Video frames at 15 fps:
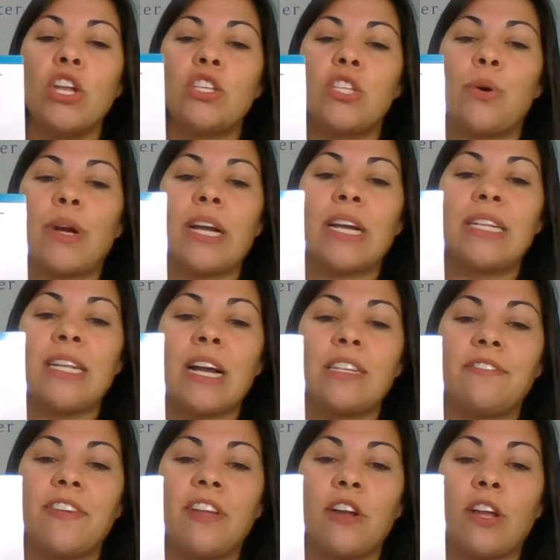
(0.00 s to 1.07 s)
So a
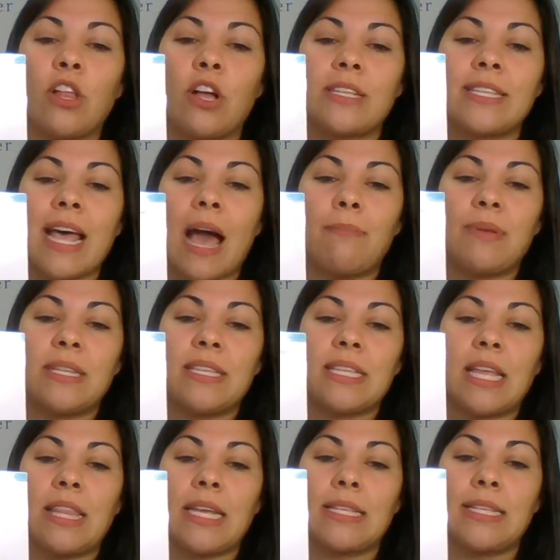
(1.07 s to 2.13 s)
conductive hearing loss happens
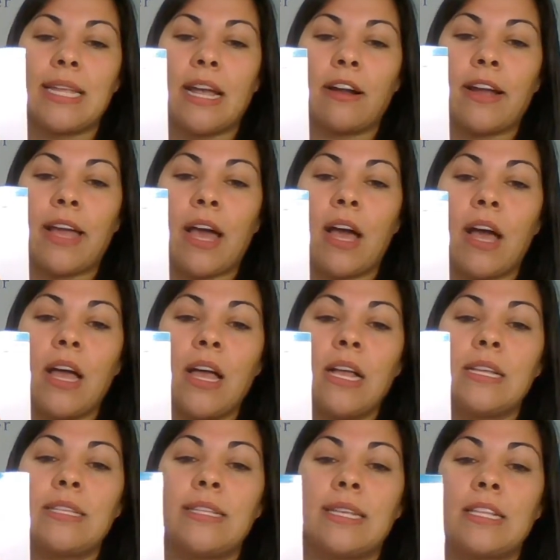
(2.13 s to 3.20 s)
in this area,
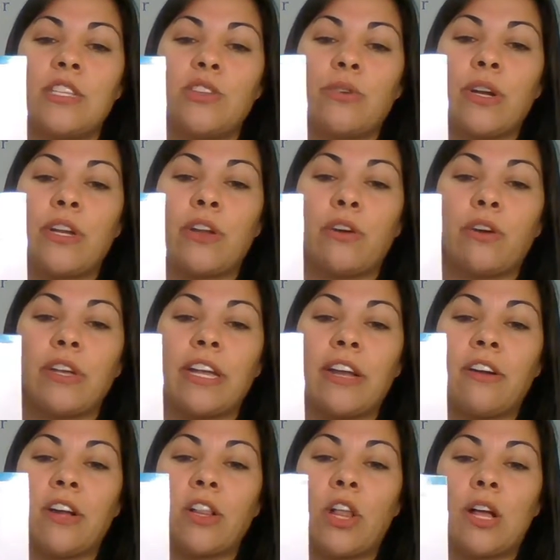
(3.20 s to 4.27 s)
sensory neural
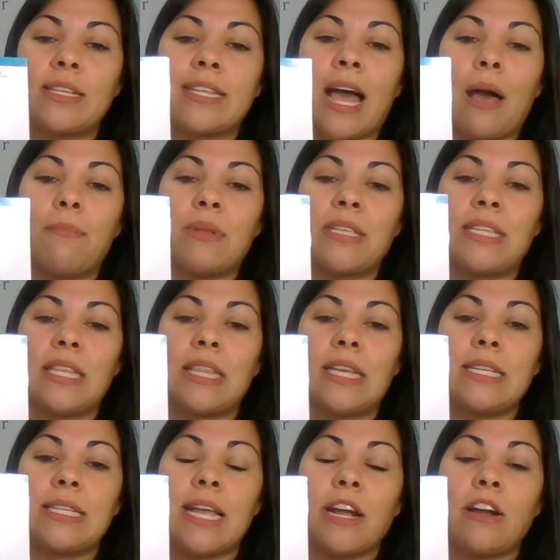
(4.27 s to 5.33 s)
hearing loss happens in
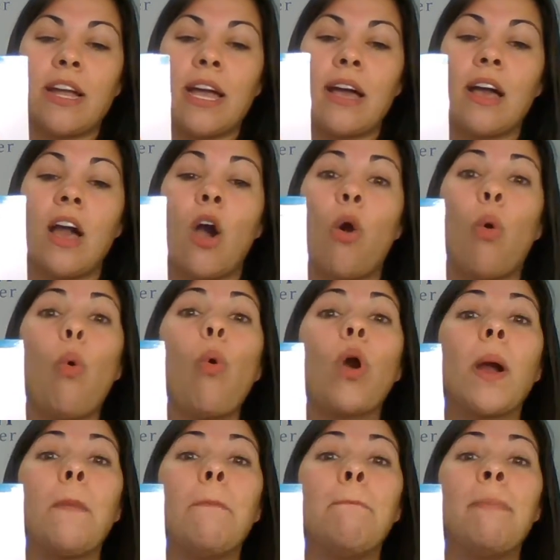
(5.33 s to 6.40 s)
this area,
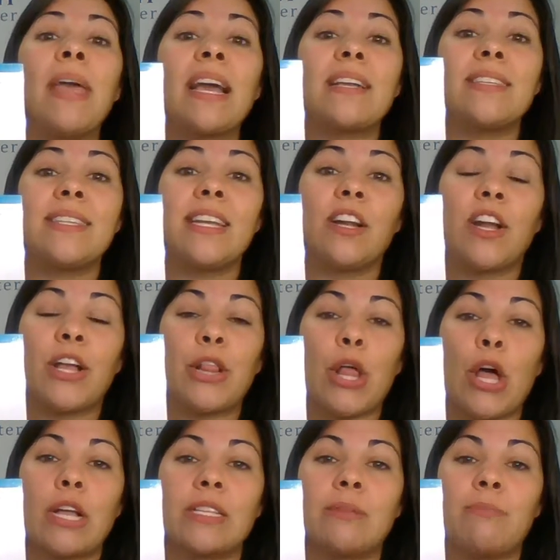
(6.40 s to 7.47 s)
or a mixed hearing
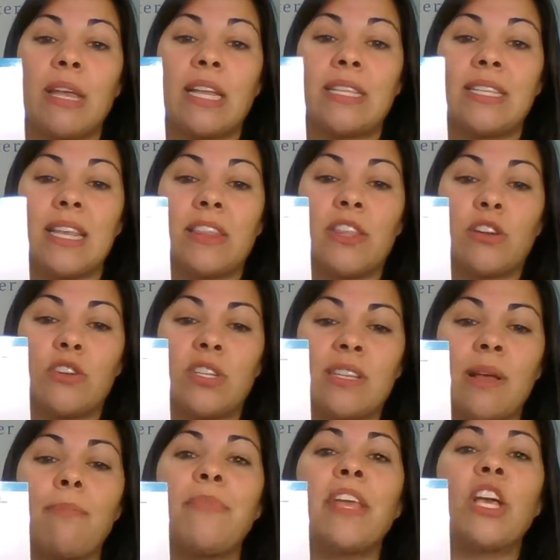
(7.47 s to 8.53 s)
loss means that there's
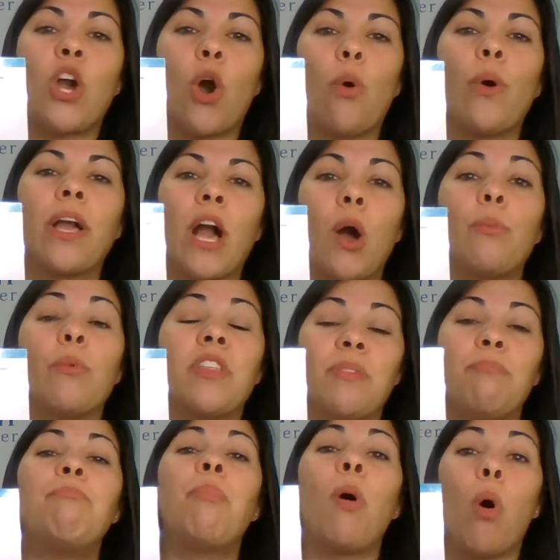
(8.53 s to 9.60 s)
something going on with
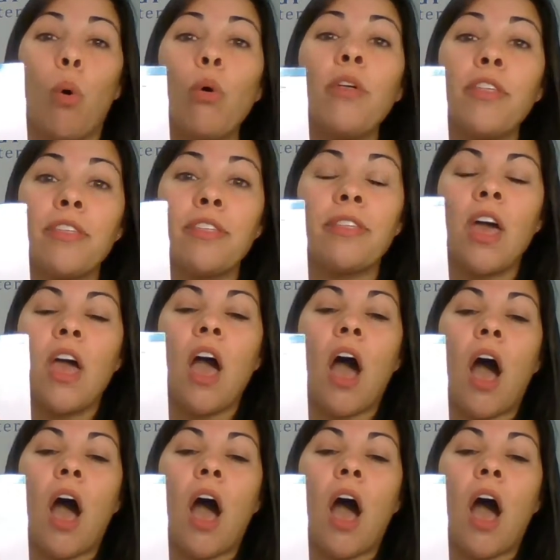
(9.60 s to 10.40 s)
both,